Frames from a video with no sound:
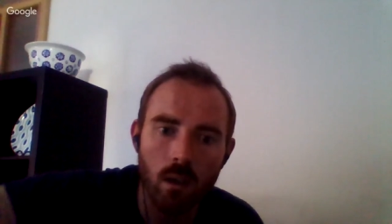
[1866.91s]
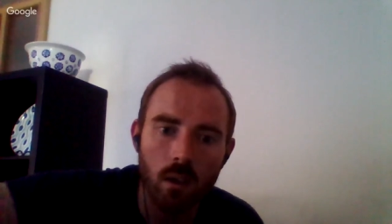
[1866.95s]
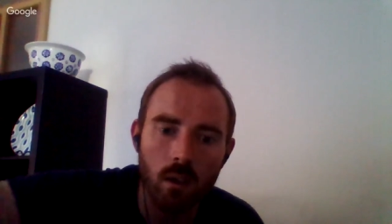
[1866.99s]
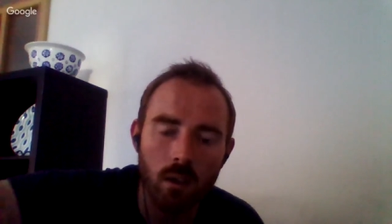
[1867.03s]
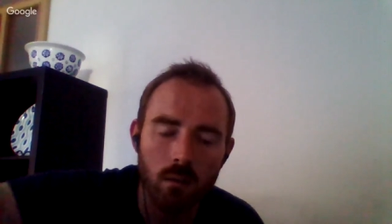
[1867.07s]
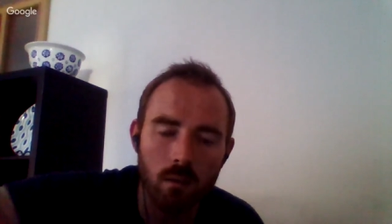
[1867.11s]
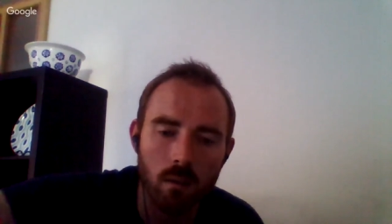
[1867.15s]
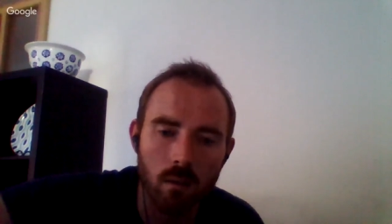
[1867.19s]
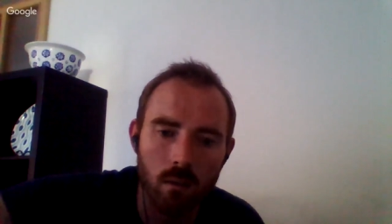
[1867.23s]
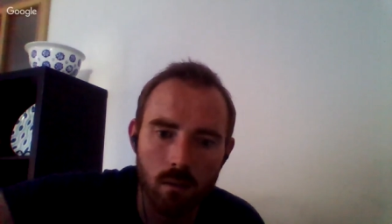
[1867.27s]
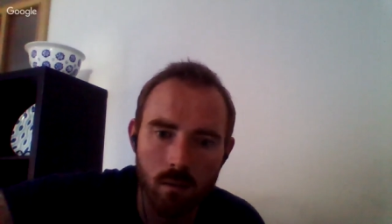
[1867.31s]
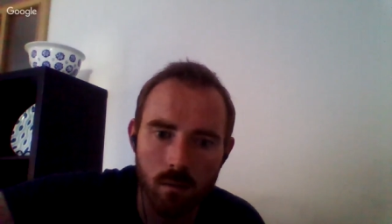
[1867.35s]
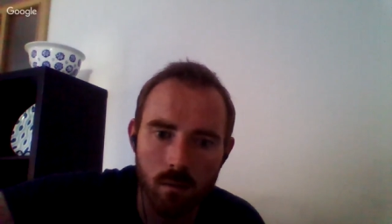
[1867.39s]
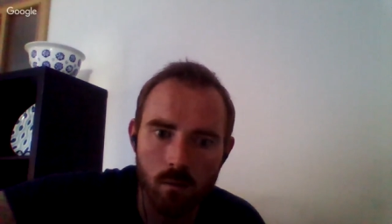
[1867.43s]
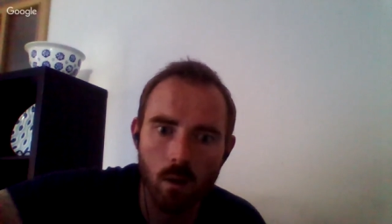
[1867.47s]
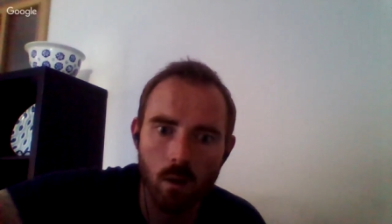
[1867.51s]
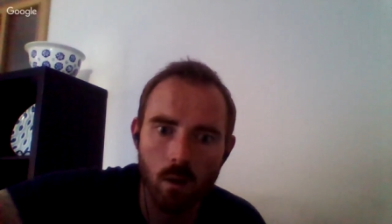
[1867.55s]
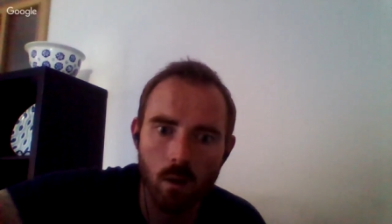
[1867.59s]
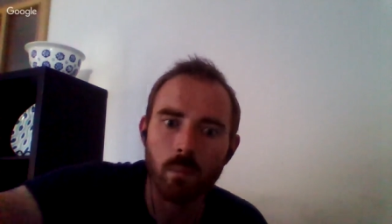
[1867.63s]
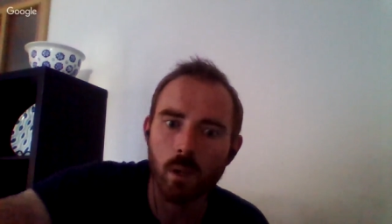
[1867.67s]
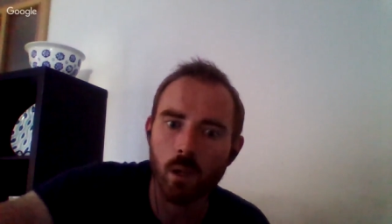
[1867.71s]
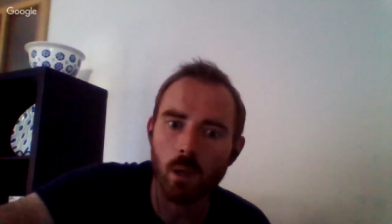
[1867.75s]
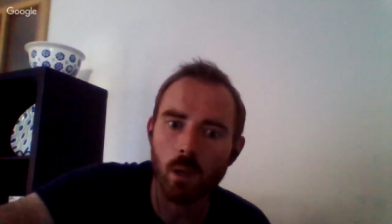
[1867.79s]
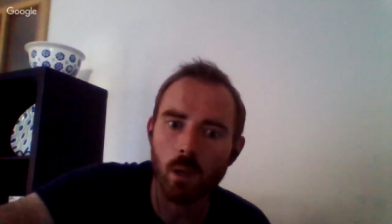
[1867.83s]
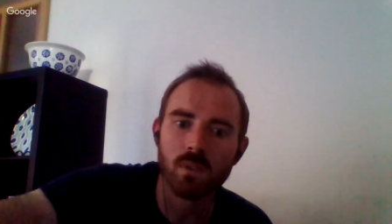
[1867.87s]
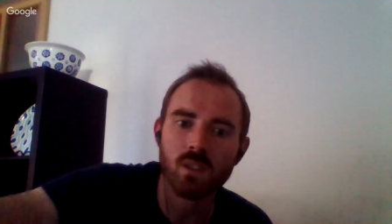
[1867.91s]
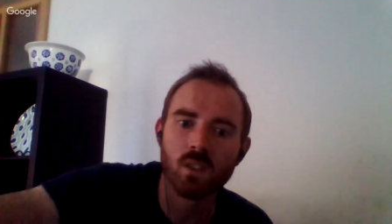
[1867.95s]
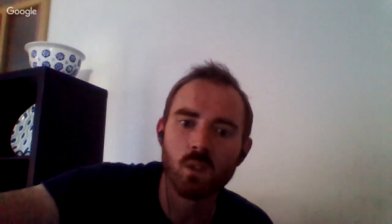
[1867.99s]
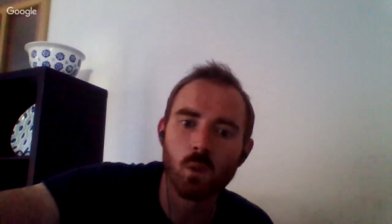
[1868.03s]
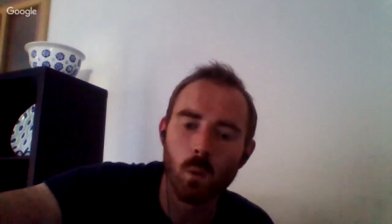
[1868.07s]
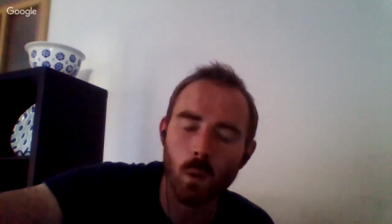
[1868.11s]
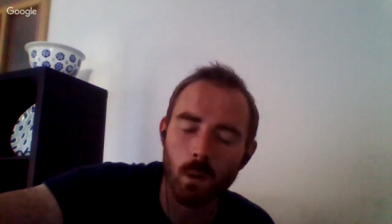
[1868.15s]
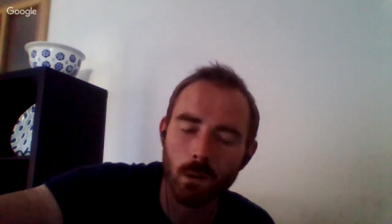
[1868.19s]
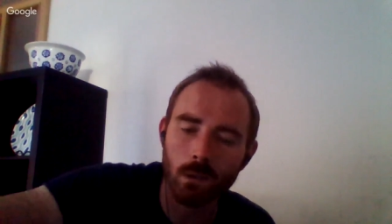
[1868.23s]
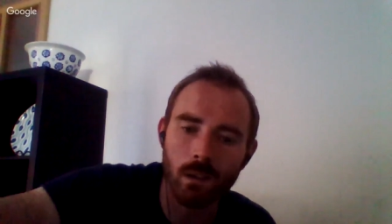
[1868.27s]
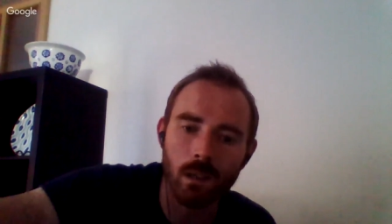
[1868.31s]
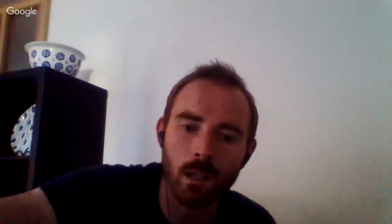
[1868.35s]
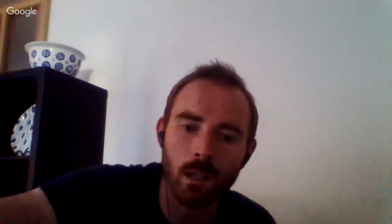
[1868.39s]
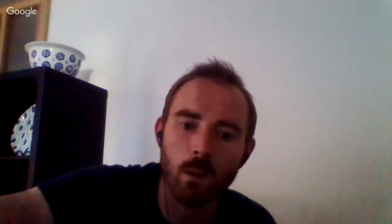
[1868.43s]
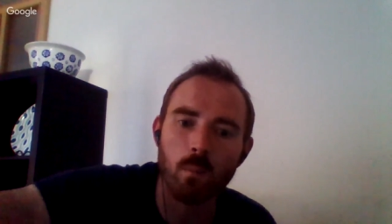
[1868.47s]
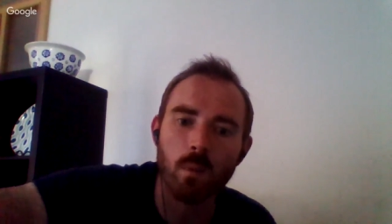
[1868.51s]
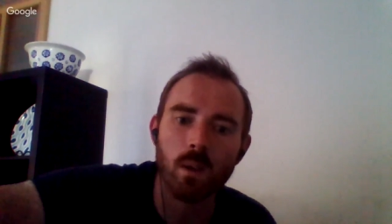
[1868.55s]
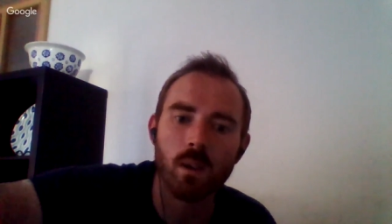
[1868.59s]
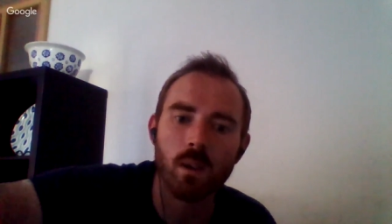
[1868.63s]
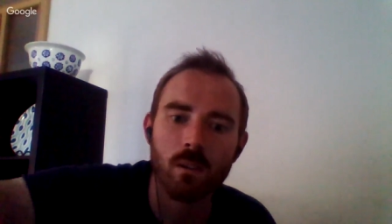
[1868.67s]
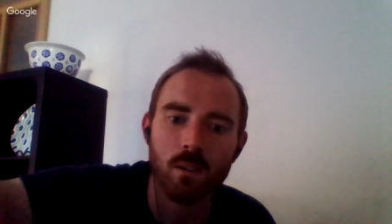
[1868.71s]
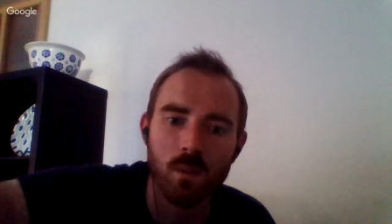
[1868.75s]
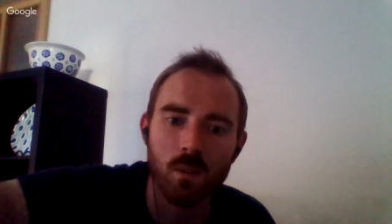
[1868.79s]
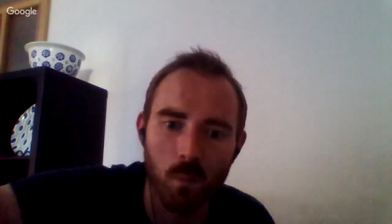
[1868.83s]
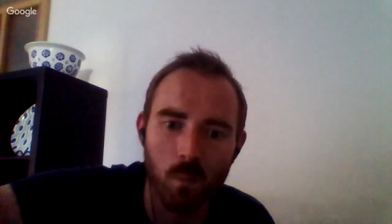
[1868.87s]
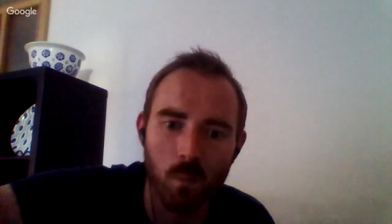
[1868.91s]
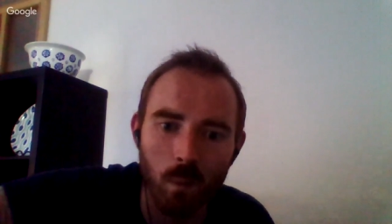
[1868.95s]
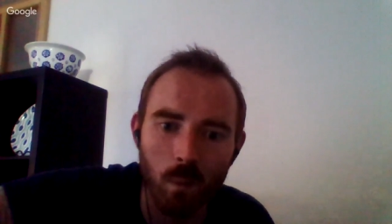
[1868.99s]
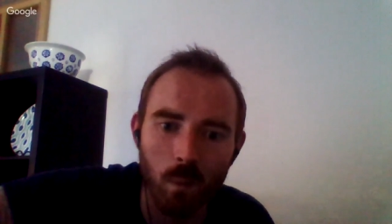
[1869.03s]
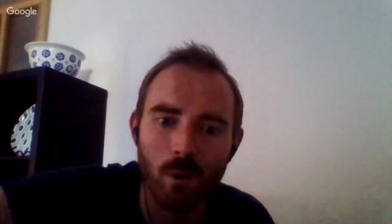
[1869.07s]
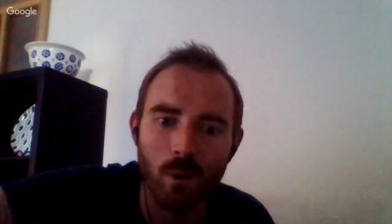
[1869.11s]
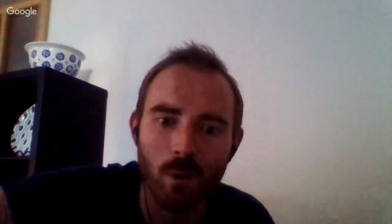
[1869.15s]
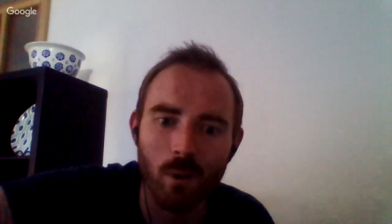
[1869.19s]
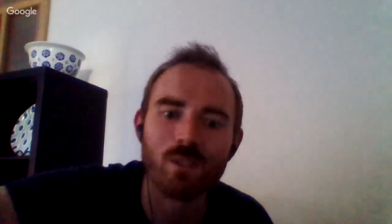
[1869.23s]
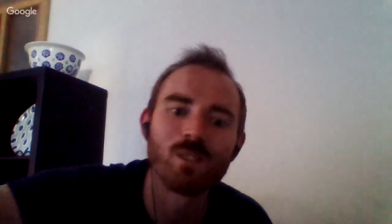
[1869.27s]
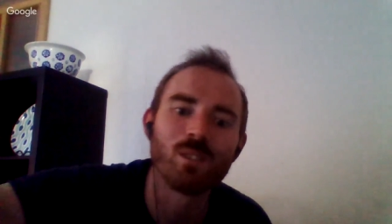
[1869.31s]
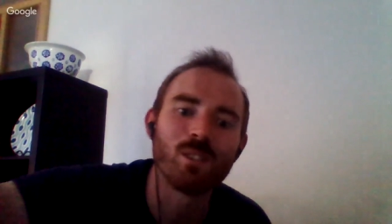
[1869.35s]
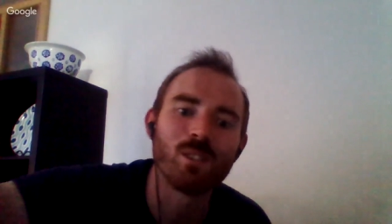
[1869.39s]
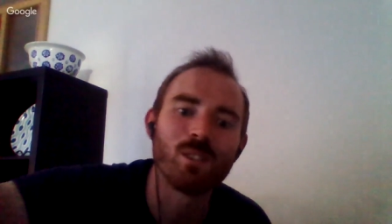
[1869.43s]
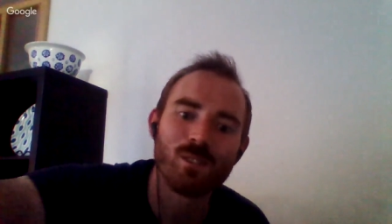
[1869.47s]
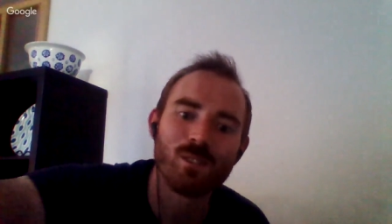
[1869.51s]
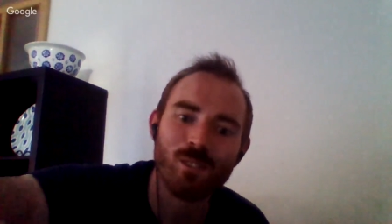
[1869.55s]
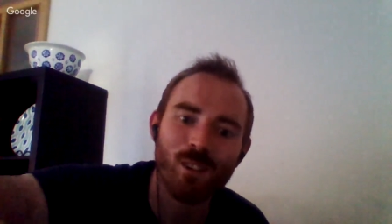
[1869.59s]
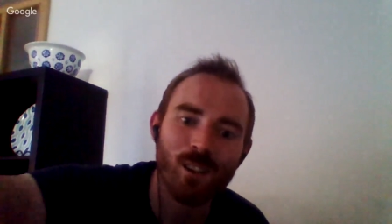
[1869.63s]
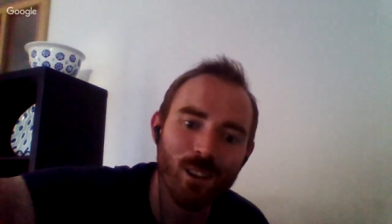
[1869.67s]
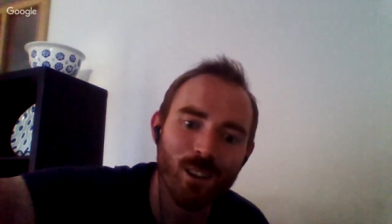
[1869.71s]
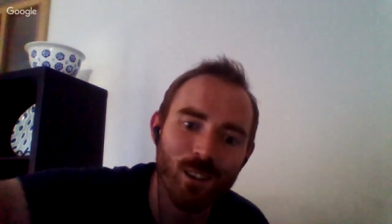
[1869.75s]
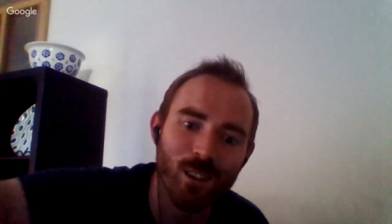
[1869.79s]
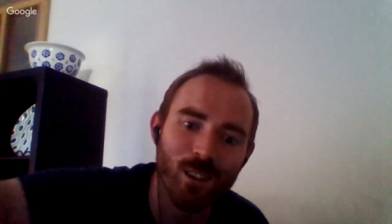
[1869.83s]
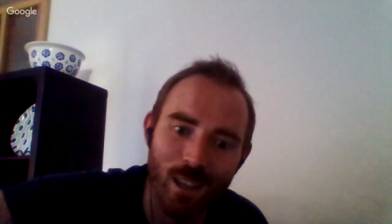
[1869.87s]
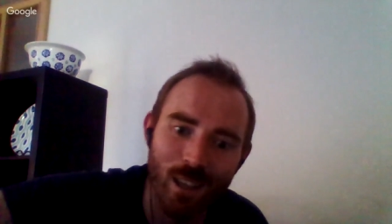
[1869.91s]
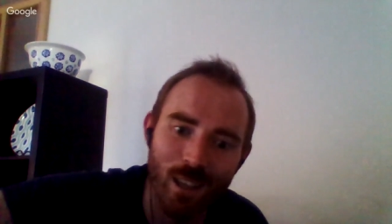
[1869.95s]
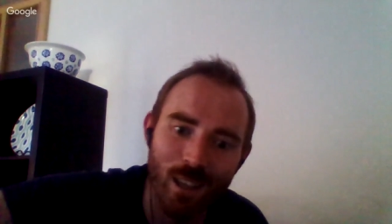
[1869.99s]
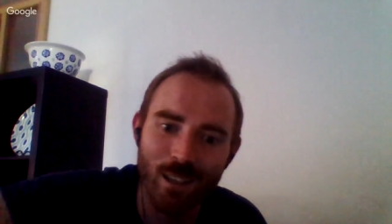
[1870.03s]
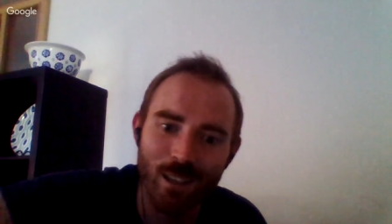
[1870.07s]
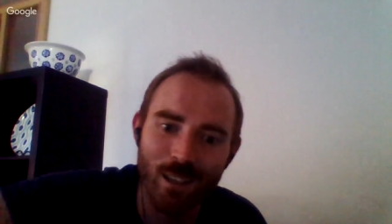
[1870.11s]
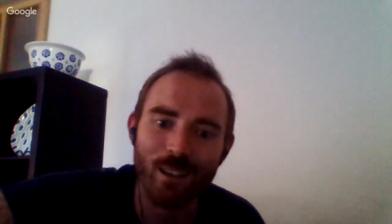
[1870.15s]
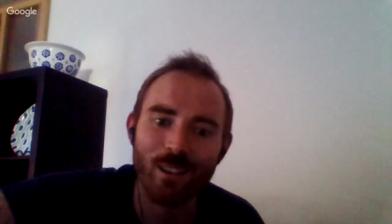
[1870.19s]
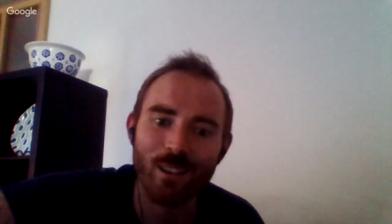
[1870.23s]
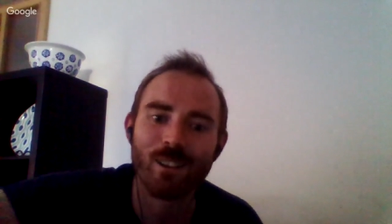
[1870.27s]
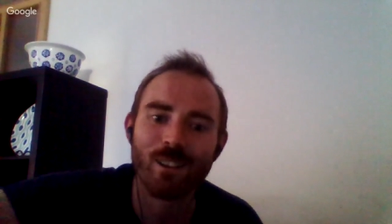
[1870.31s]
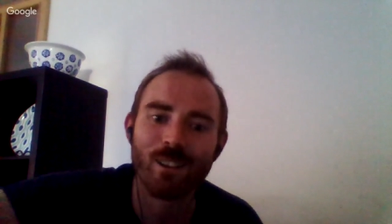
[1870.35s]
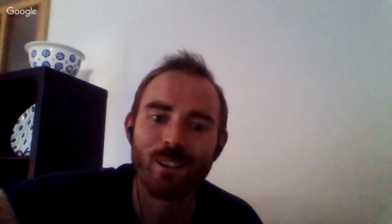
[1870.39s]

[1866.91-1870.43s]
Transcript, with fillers: the scrum becomes squirrely because one person is stronger than the other,